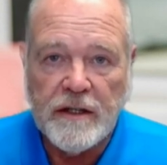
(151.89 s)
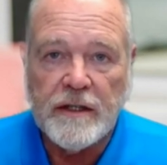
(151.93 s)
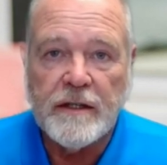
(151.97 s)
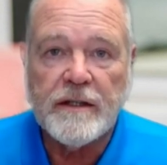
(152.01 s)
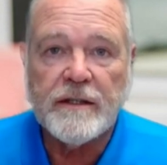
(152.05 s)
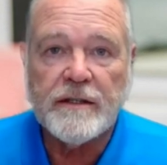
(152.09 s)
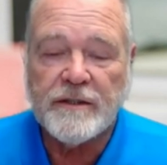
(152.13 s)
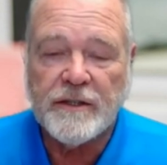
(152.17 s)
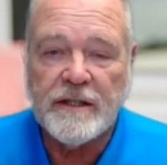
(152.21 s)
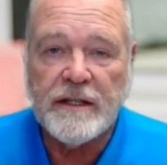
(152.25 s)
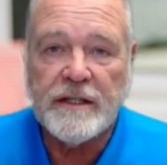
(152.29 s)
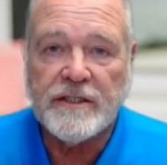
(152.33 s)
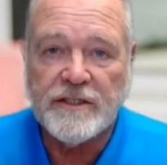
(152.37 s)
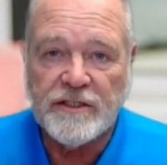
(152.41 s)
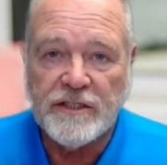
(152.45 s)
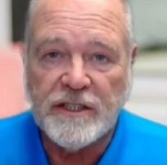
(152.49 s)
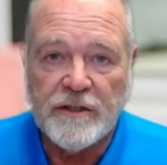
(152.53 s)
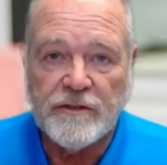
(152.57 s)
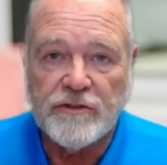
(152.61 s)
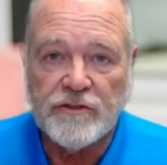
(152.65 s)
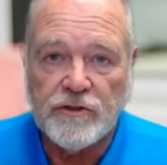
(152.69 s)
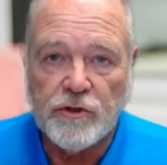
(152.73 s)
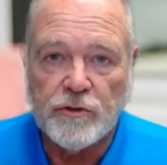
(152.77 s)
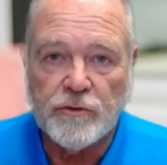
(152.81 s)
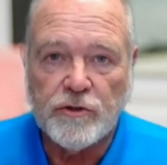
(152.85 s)
This
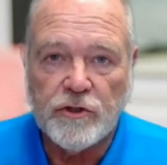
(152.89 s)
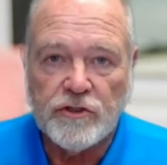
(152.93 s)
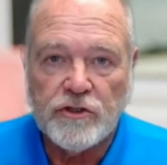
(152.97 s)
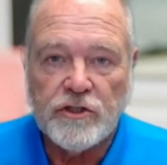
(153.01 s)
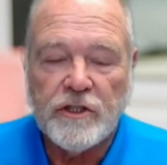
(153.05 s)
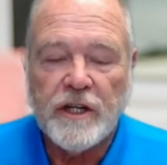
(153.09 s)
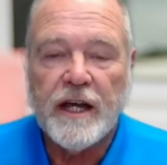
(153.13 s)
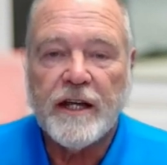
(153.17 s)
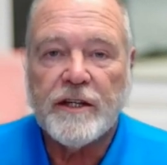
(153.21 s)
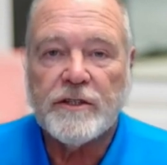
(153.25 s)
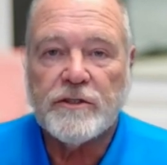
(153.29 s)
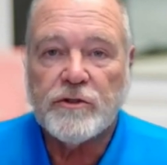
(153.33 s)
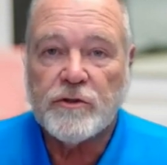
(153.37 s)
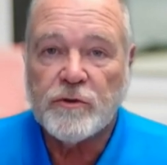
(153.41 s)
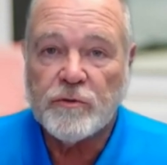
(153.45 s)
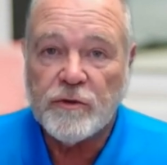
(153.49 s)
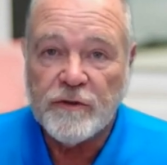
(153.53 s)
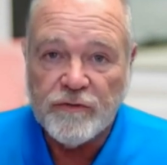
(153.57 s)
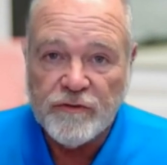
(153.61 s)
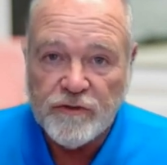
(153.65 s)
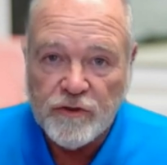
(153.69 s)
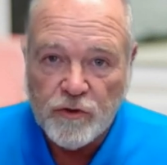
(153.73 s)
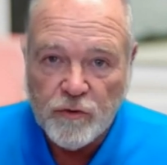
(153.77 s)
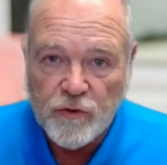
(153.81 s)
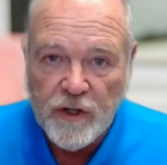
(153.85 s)
gives you the chance to
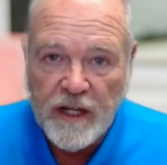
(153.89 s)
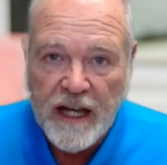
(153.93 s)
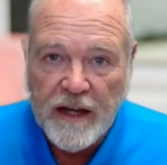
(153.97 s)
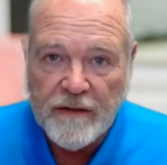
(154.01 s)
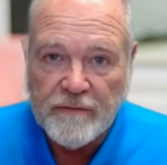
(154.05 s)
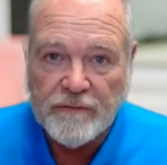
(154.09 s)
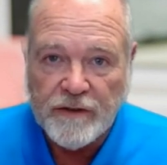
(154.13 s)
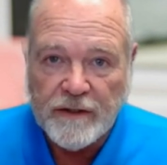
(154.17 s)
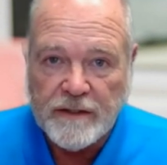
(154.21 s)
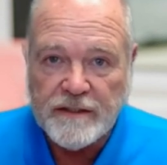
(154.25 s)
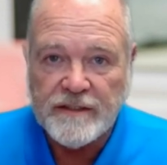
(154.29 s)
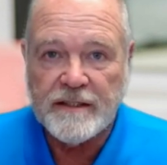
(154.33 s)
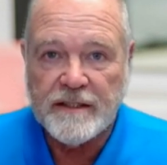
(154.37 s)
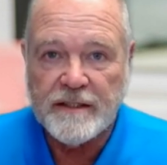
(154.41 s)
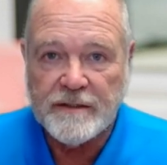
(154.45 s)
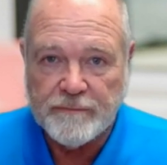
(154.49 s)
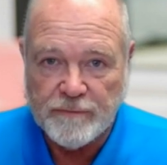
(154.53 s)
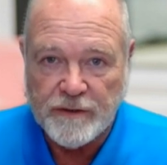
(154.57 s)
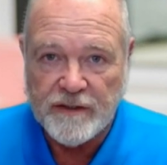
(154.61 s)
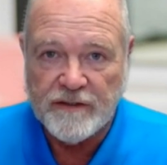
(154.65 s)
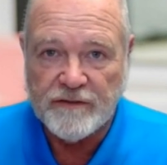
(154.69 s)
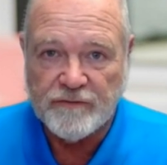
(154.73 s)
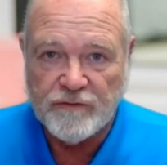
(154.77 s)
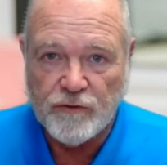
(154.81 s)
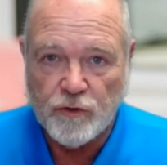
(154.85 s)
review everything
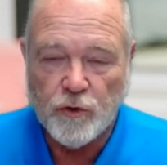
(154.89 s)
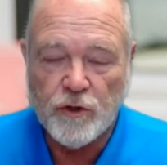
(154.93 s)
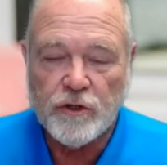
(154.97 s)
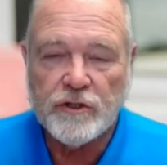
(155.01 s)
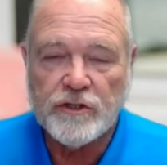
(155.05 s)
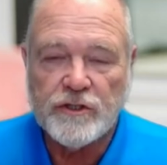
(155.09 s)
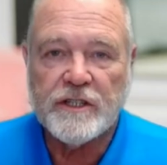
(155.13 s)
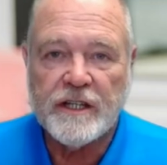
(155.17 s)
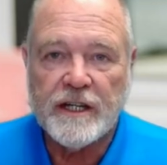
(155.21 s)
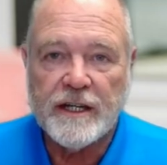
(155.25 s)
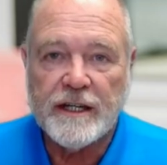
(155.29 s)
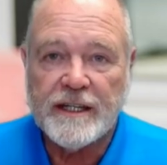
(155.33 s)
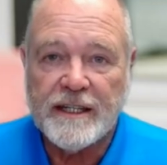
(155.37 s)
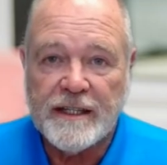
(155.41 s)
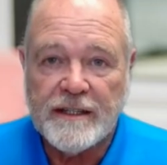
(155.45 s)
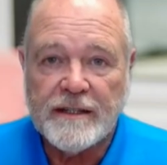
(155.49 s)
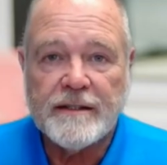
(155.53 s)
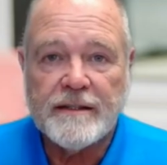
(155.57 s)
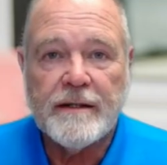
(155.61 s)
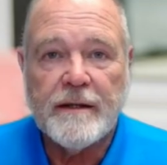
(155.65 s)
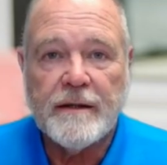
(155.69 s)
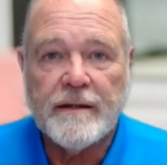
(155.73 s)
before signing.